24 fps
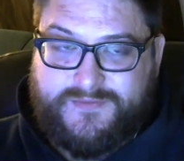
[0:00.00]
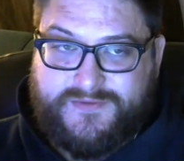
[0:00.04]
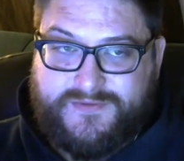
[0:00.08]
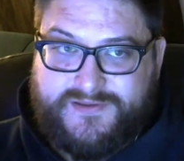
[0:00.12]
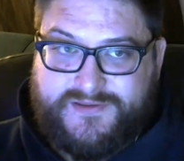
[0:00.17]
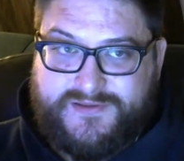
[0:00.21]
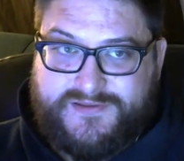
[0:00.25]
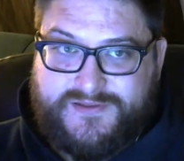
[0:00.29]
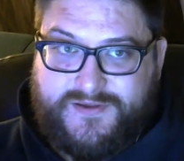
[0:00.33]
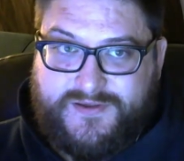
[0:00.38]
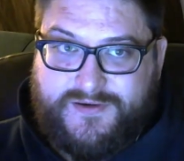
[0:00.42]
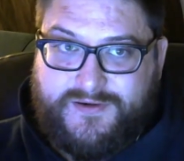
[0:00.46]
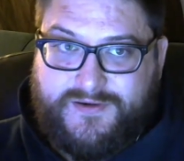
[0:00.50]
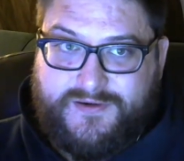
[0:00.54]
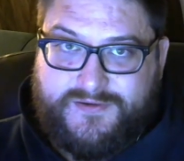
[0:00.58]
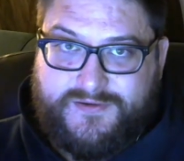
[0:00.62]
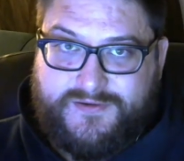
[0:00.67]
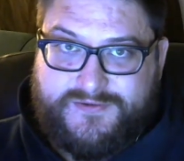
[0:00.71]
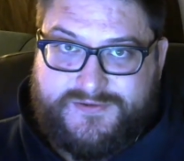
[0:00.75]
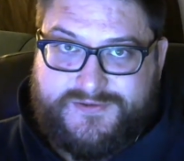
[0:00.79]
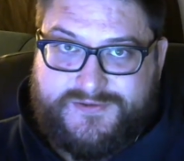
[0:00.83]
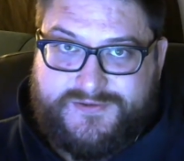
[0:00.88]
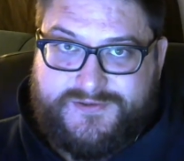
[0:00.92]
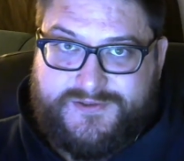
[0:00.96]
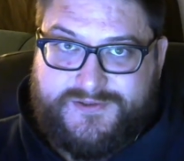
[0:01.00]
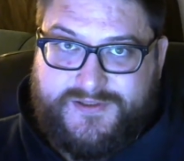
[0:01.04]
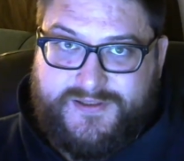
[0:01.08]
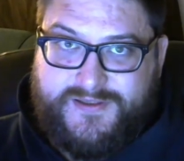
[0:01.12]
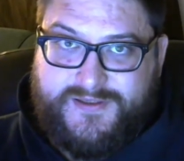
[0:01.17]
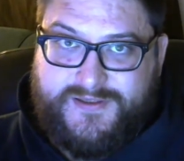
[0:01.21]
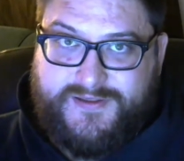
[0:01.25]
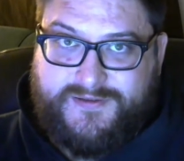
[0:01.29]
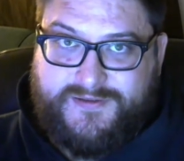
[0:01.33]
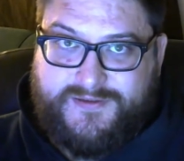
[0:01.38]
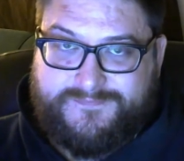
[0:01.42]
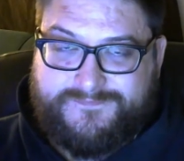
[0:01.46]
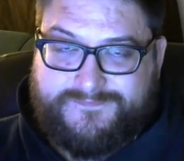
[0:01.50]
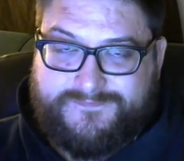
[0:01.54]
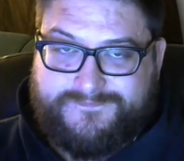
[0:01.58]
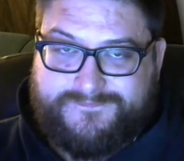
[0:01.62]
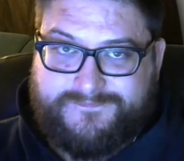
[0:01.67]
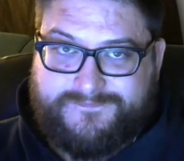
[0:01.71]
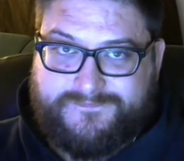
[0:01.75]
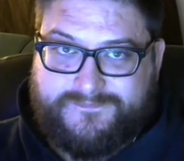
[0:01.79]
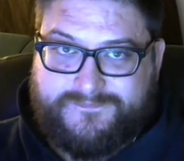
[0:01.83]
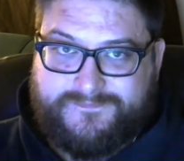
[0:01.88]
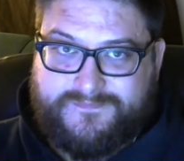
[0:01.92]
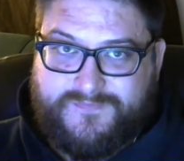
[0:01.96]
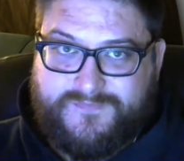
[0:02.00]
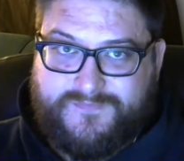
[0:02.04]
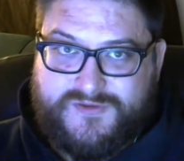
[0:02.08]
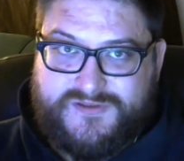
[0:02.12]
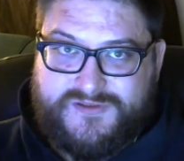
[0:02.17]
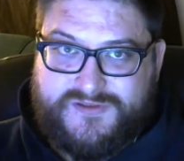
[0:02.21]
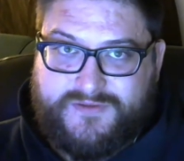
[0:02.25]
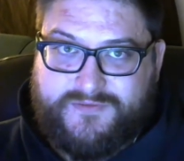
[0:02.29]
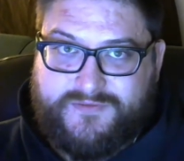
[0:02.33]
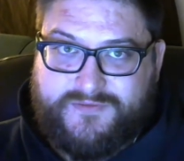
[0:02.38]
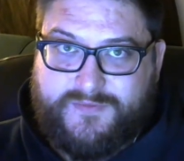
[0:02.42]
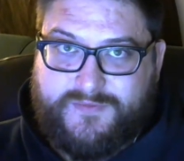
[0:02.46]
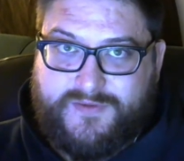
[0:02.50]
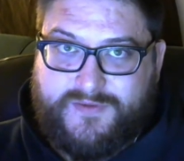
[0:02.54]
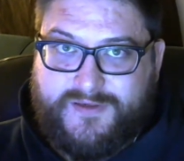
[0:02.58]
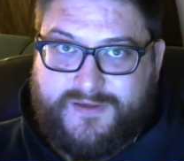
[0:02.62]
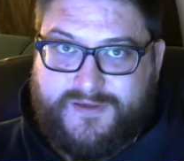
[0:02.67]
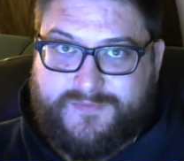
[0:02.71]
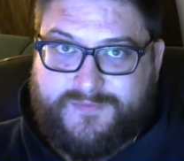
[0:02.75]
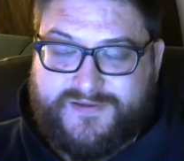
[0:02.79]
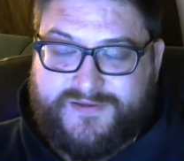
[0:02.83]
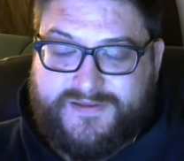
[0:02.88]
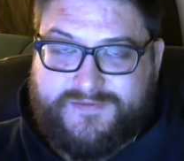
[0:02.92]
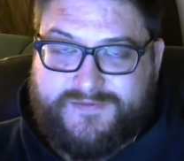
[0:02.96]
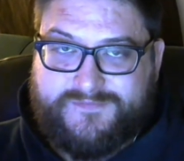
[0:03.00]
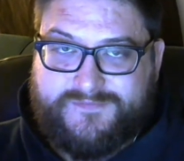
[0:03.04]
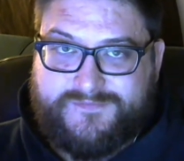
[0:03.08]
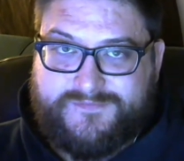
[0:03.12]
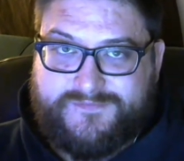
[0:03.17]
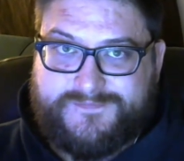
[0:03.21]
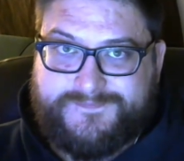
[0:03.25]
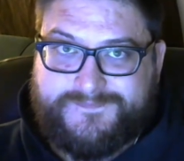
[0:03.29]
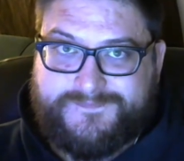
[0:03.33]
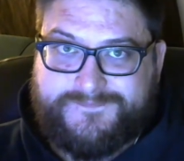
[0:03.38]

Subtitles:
with the Stars. She was the only one, I believe.